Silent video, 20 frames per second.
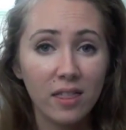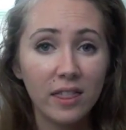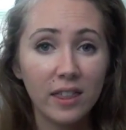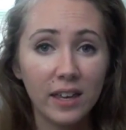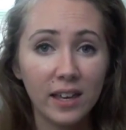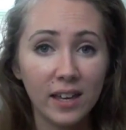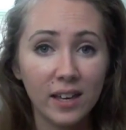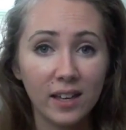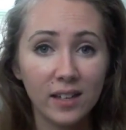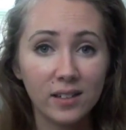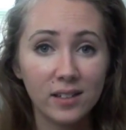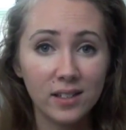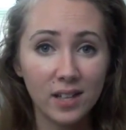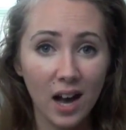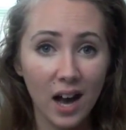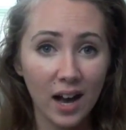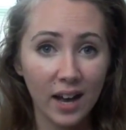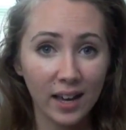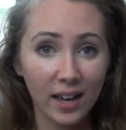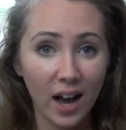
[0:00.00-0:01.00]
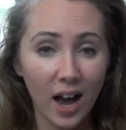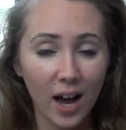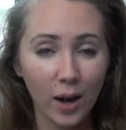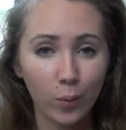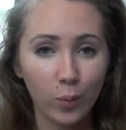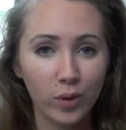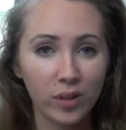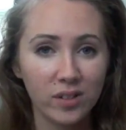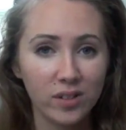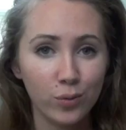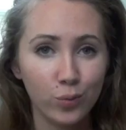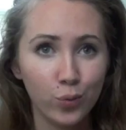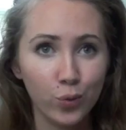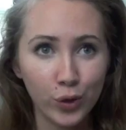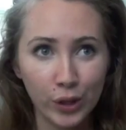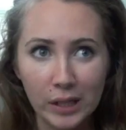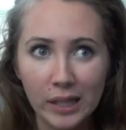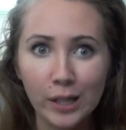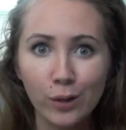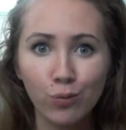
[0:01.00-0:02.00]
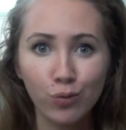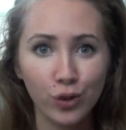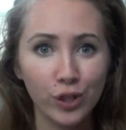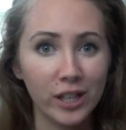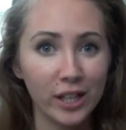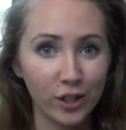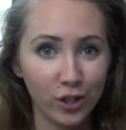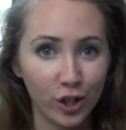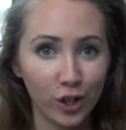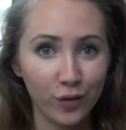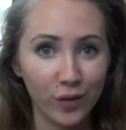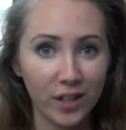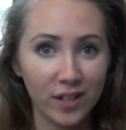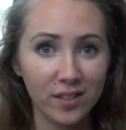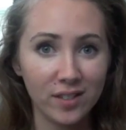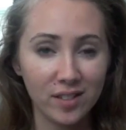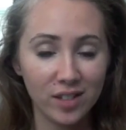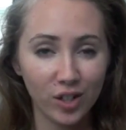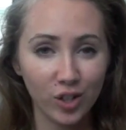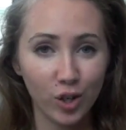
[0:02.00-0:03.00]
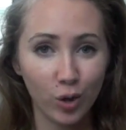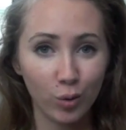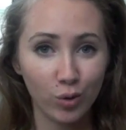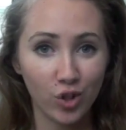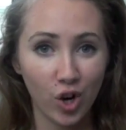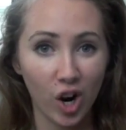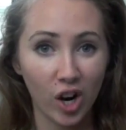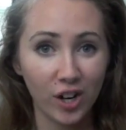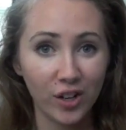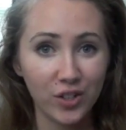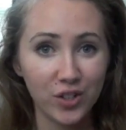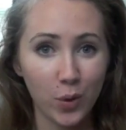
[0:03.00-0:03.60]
the dye, I was really, really nervous to go dark.